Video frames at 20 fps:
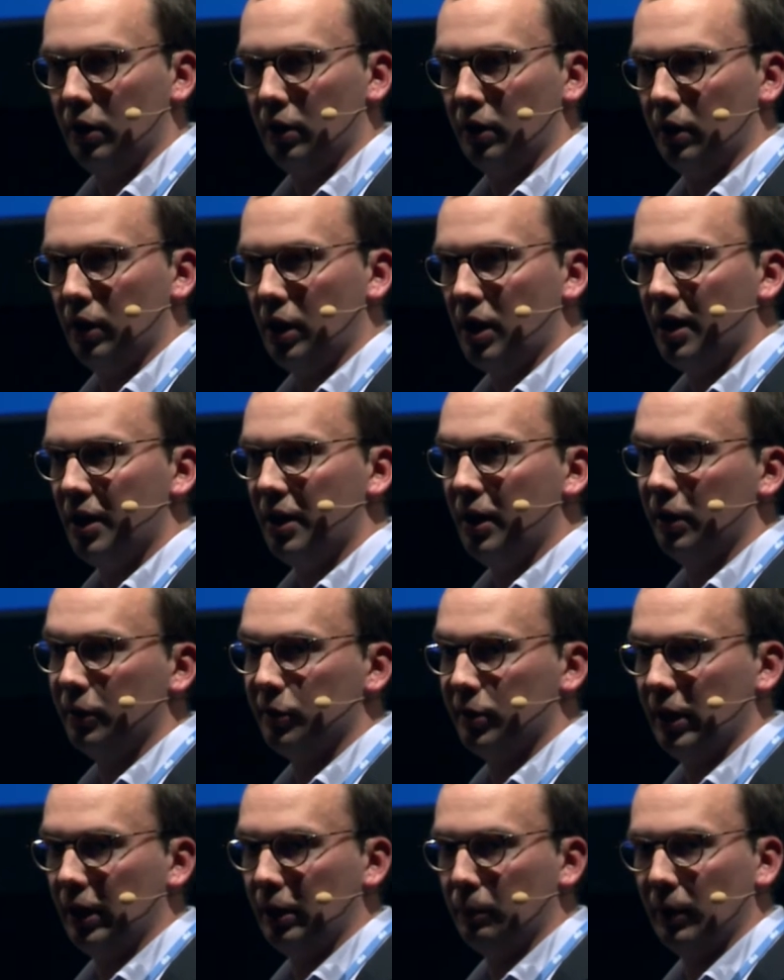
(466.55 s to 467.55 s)
uh,
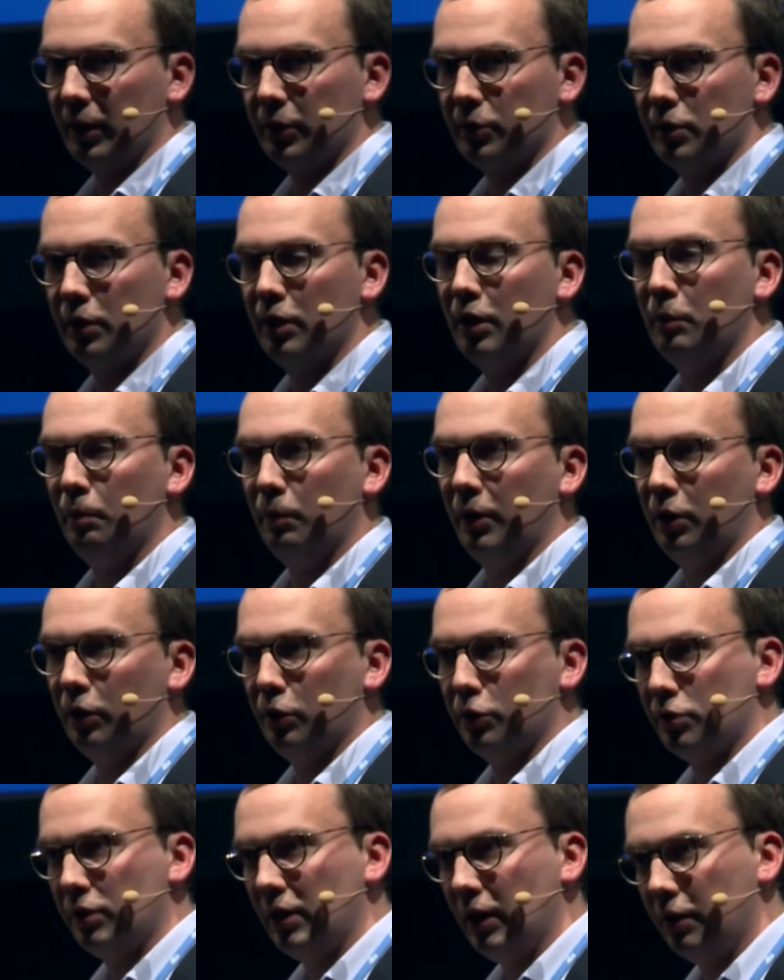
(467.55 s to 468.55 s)
high-end segments
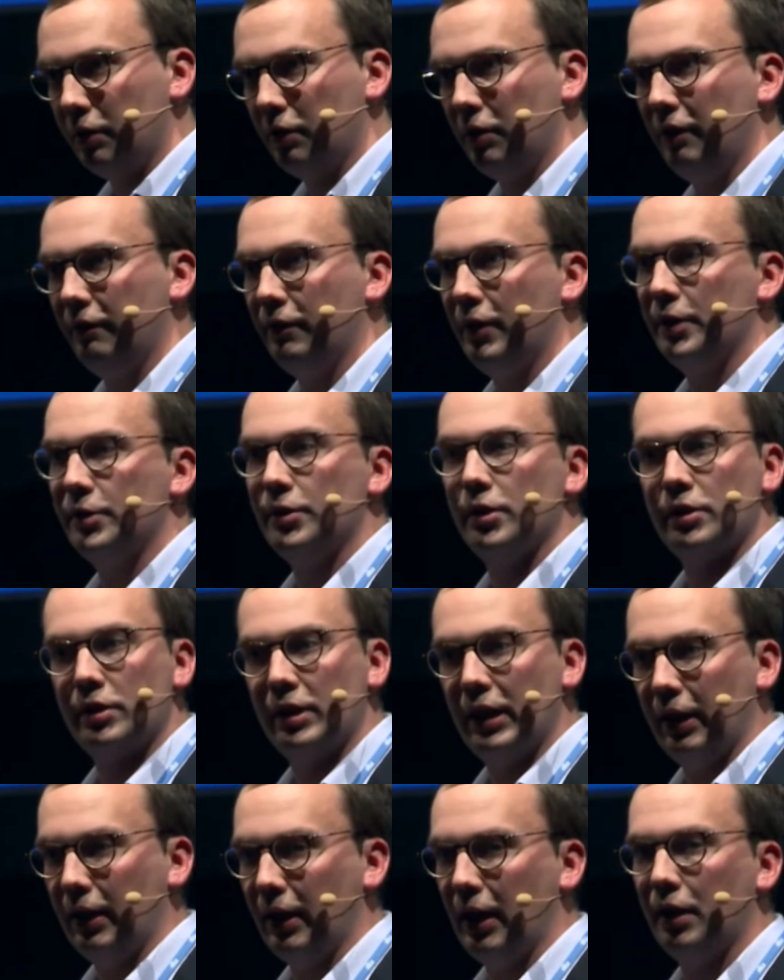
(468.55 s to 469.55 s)
because the other
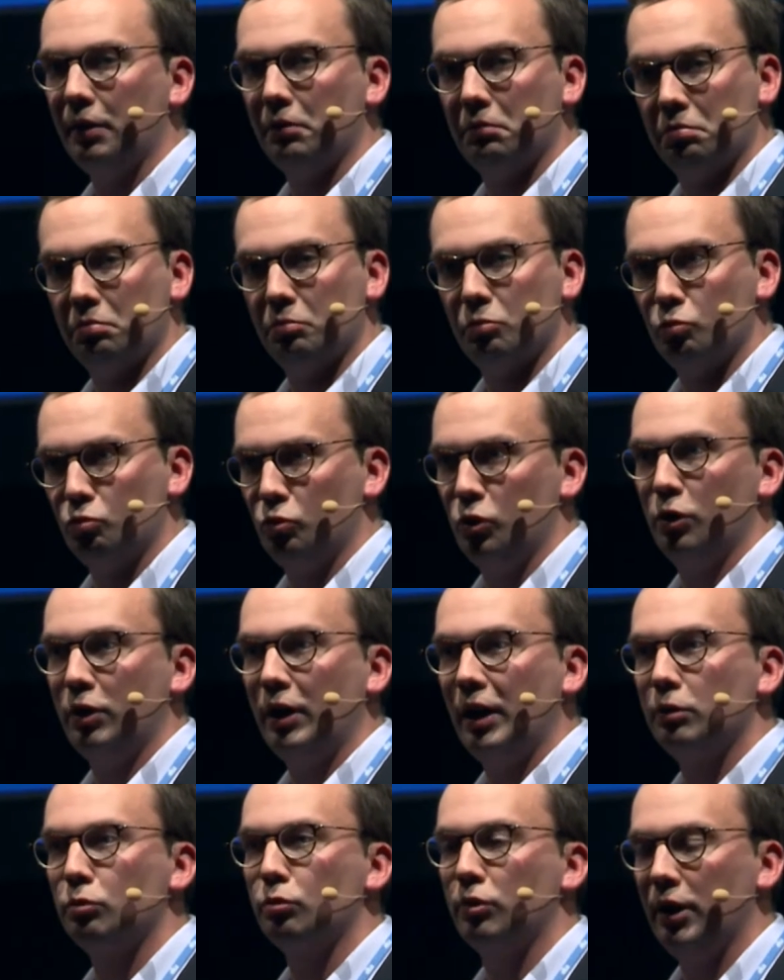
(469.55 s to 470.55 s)
devices, they can't,
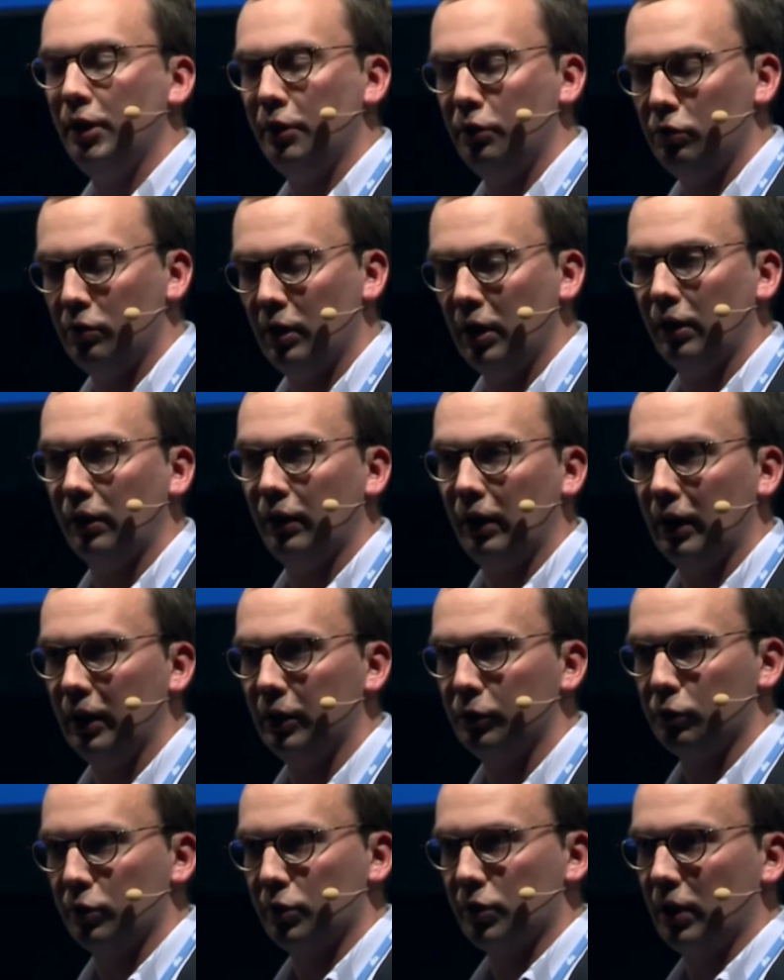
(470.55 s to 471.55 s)
you can't really do
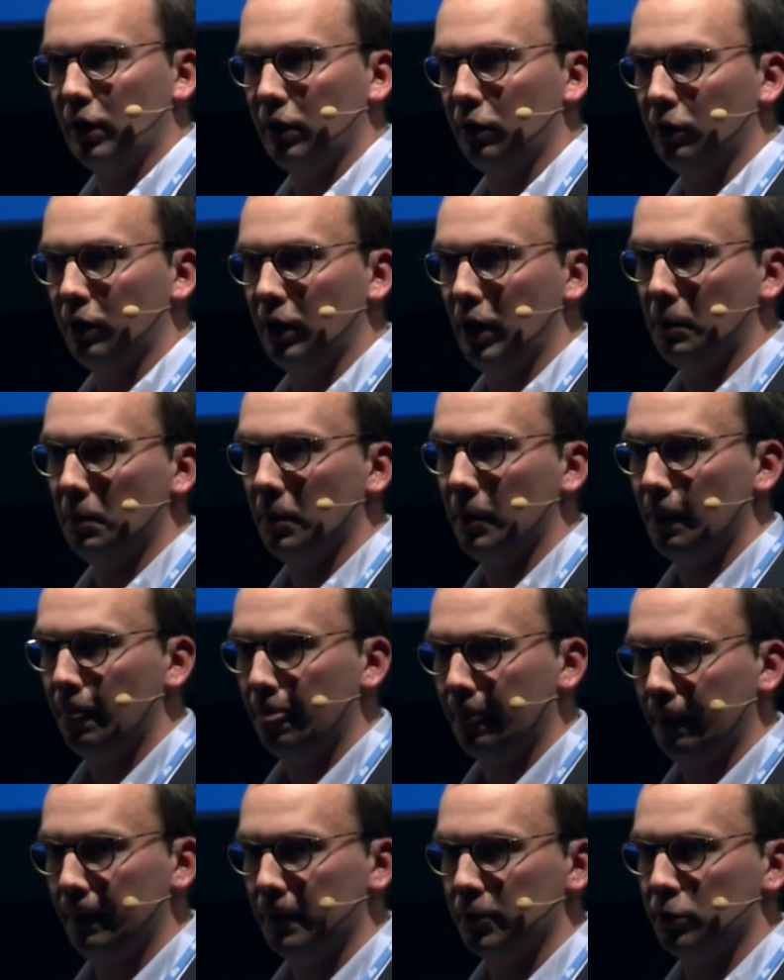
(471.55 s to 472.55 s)
anything interesting on them.